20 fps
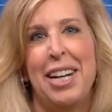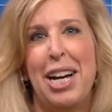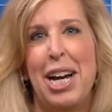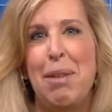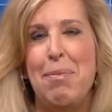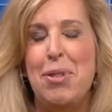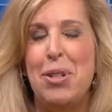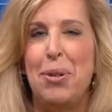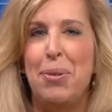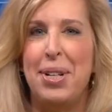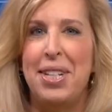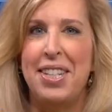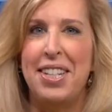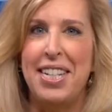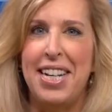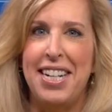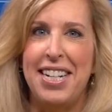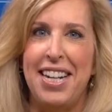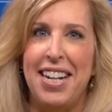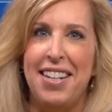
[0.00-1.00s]
I'm Teresa
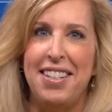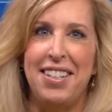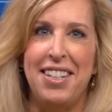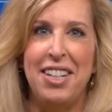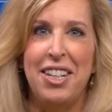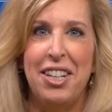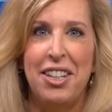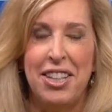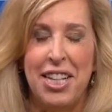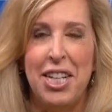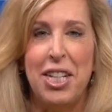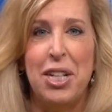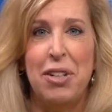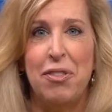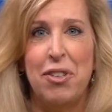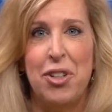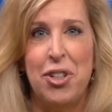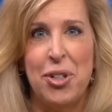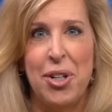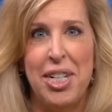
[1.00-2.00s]
Dainese. Thank you
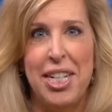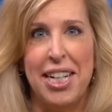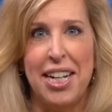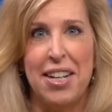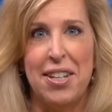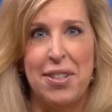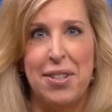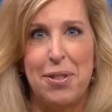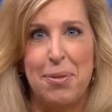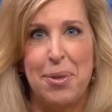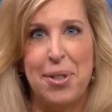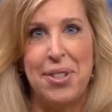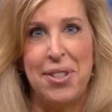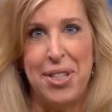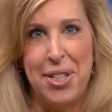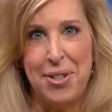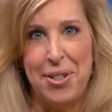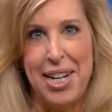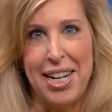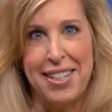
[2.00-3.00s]
for joining us. We'll
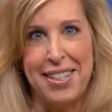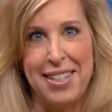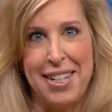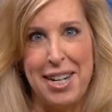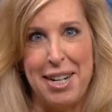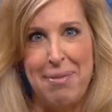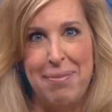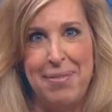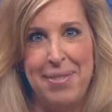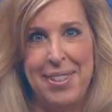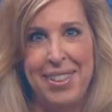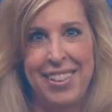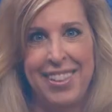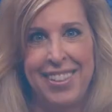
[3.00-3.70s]
see you next time.